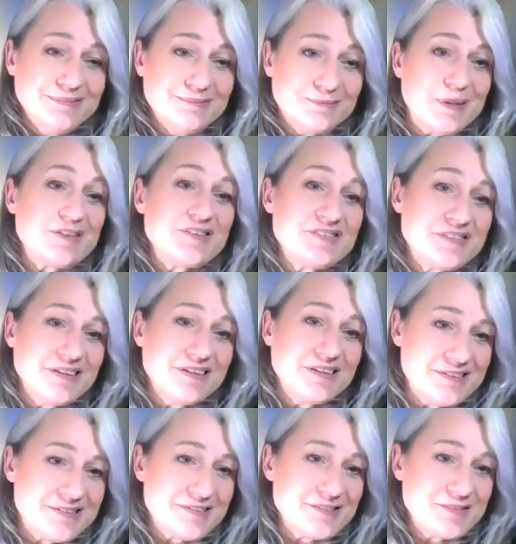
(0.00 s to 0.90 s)
risk
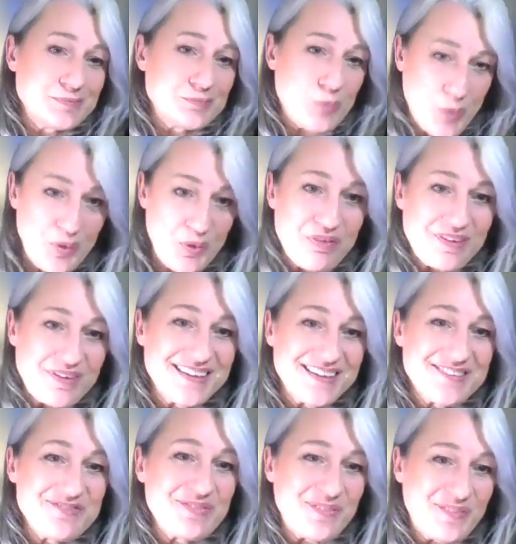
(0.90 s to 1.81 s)
is worth
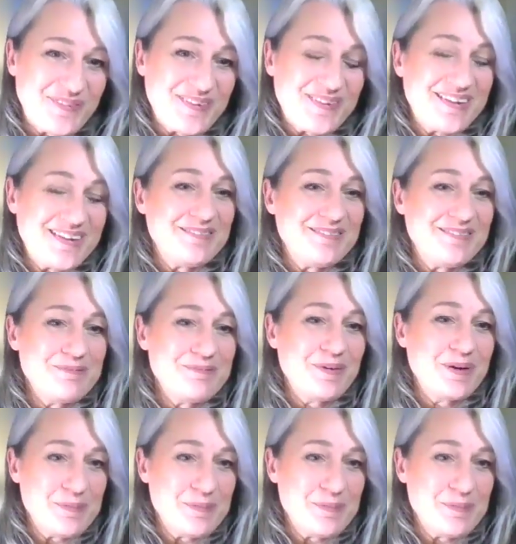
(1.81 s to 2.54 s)
it for the